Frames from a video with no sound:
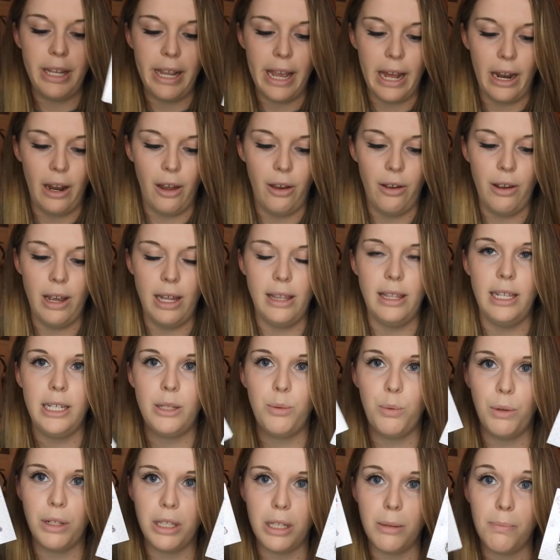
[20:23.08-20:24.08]
yellow and
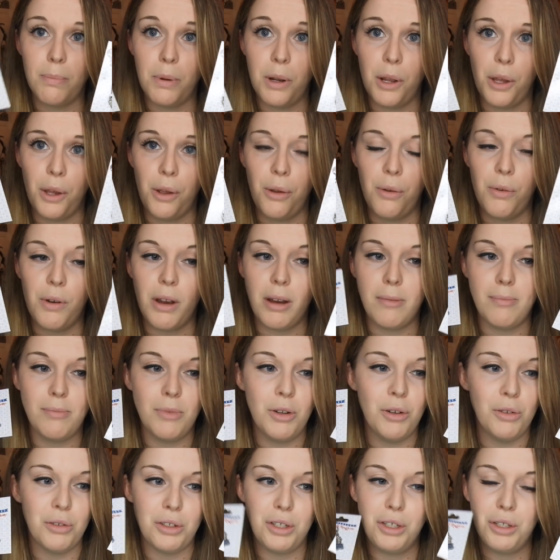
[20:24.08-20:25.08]
this one's a blue. I'm
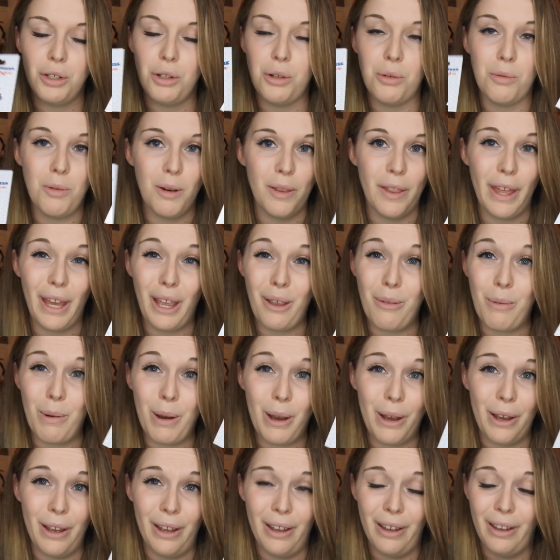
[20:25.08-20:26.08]
not sure what they
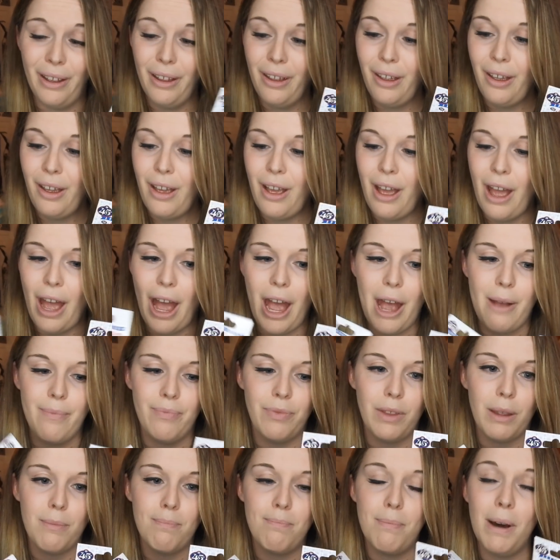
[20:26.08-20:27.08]
were,
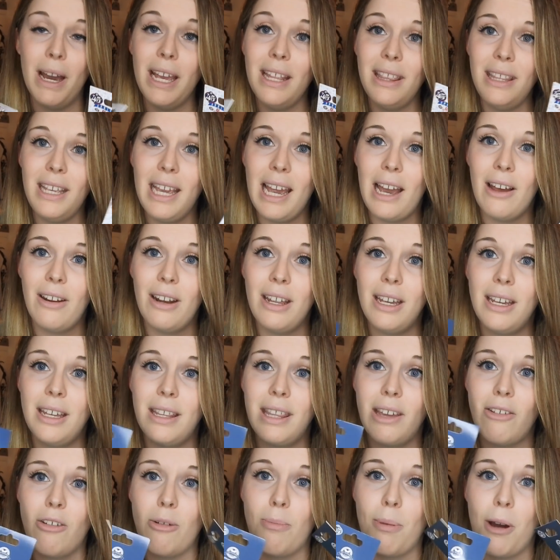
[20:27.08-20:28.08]
but in the
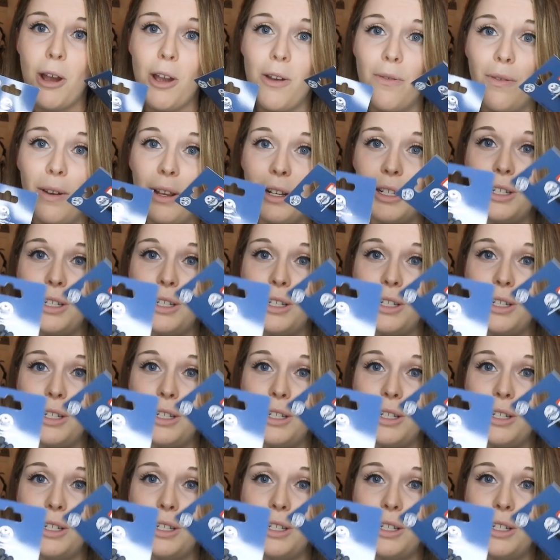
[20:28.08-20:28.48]
outlet they were both